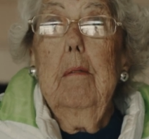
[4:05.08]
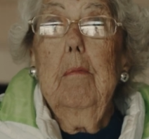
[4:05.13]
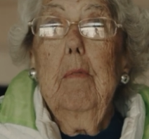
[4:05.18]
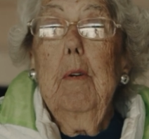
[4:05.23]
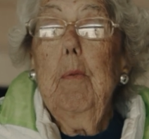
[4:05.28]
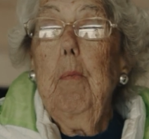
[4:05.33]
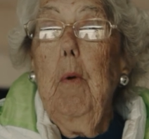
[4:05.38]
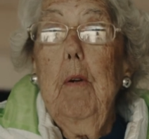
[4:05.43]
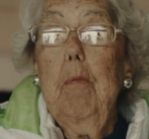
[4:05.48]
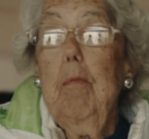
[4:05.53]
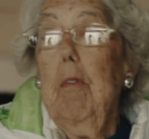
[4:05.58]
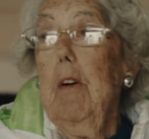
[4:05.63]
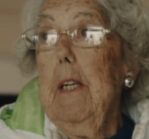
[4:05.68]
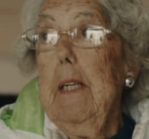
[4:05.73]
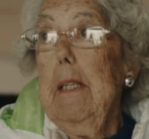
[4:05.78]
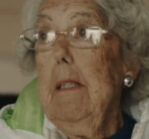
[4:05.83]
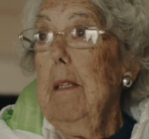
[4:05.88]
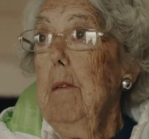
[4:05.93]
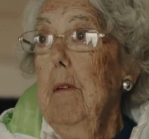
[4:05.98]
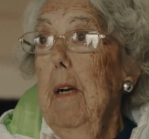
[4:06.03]
we weren't
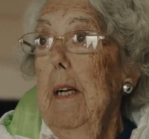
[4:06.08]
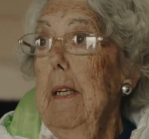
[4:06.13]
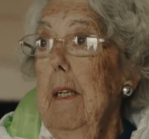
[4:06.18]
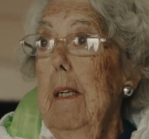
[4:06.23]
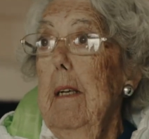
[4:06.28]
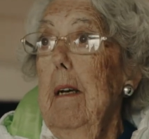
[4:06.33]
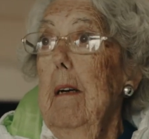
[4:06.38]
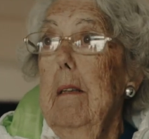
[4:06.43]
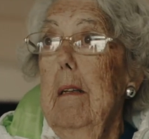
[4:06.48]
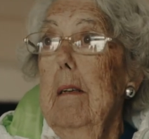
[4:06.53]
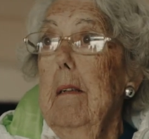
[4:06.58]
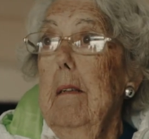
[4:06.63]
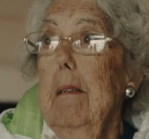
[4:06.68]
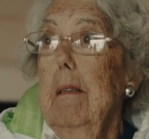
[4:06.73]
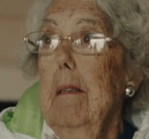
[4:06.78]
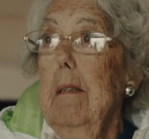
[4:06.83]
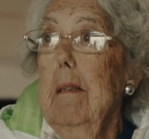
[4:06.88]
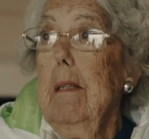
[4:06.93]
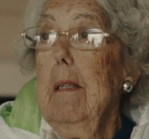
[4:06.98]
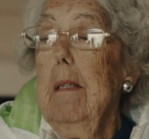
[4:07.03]
running to any other
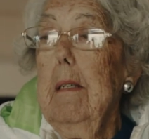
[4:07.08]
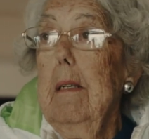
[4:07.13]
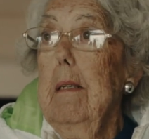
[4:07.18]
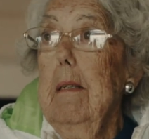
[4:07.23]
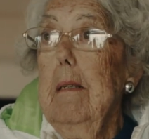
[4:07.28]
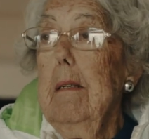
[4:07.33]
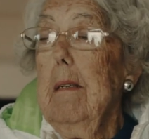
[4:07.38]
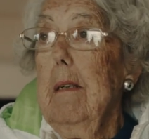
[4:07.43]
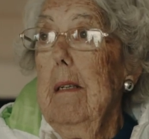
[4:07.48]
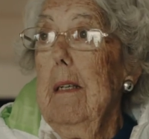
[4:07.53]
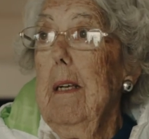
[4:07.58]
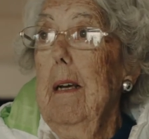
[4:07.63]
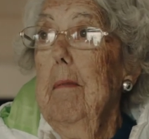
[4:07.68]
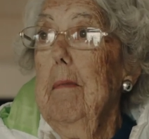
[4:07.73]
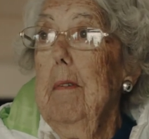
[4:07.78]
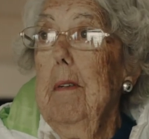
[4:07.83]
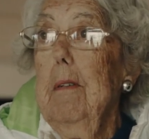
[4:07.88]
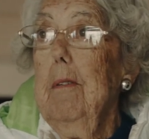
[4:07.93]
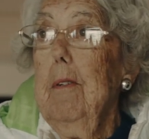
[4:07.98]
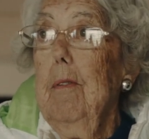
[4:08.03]
cities to
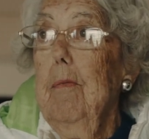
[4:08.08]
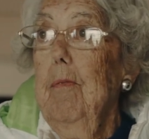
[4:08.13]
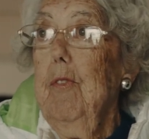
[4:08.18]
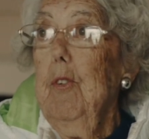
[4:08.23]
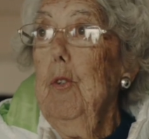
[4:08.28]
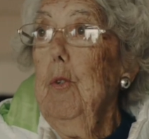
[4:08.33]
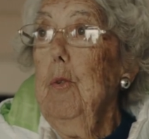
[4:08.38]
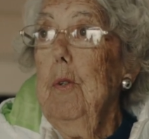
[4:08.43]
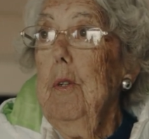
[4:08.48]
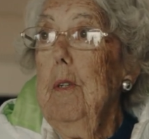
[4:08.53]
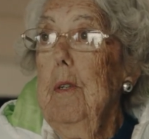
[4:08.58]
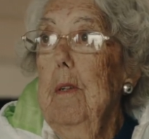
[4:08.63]
get food.